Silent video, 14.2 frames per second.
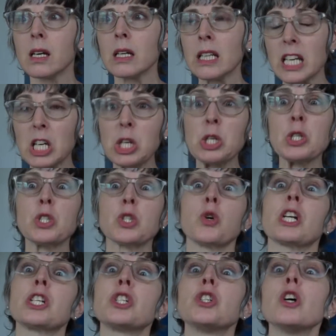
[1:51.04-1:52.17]
like you
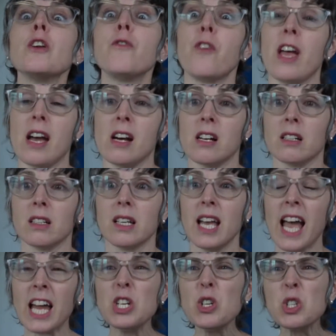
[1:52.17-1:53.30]
sort of should fail,
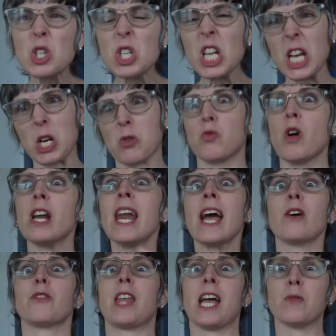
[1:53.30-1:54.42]
and you should like run
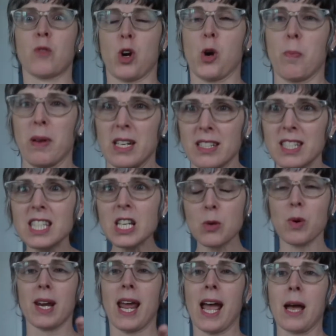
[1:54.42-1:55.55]
out that rope and see
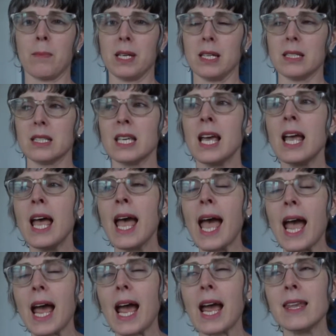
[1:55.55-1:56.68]
what happens.
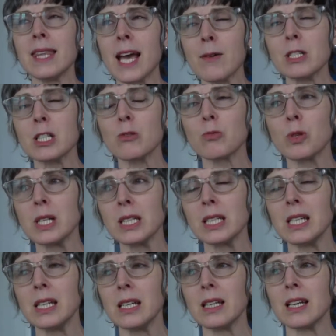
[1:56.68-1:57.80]
And that was a
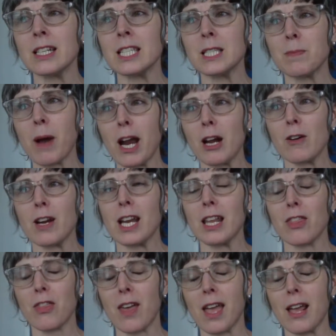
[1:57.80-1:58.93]
really
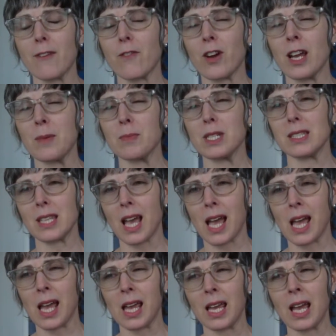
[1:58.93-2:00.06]
inspiring thing for him to
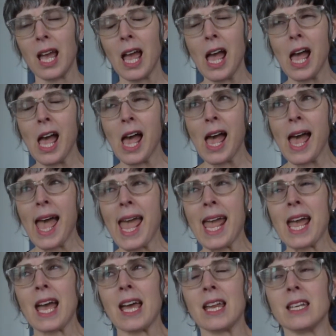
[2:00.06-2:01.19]
say,
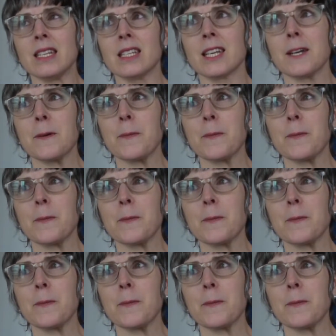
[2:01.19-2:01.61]
and